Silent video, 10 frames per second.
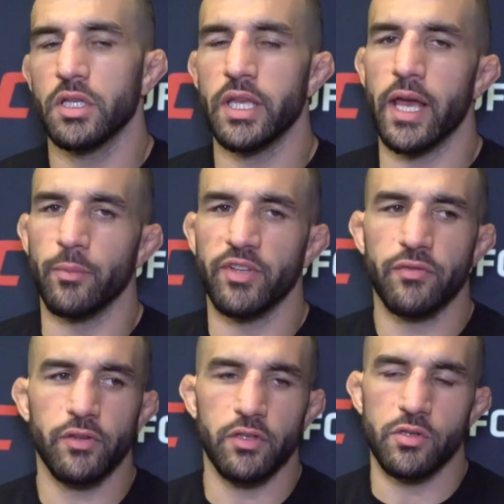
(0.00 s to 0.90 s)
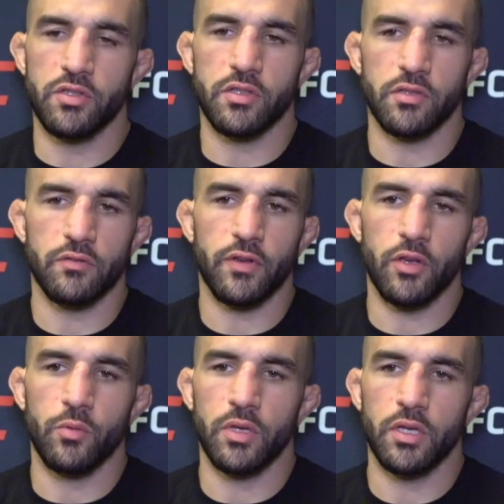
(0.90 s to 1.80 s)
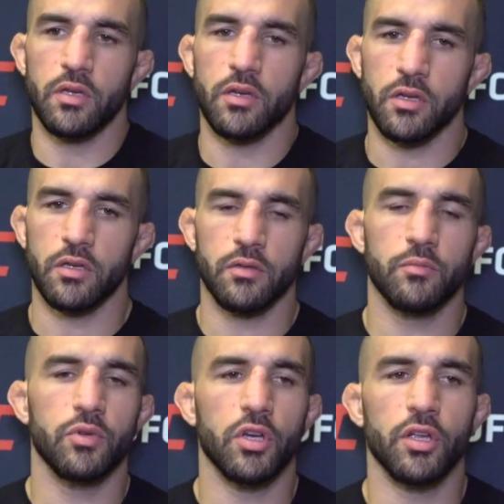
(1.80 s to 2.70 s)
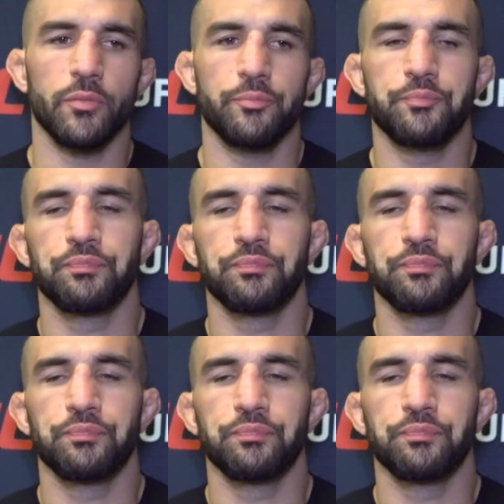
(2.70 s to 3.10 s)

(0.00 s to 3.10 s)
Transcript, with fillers: Yeah, I'm definitely used to fight week, uh, but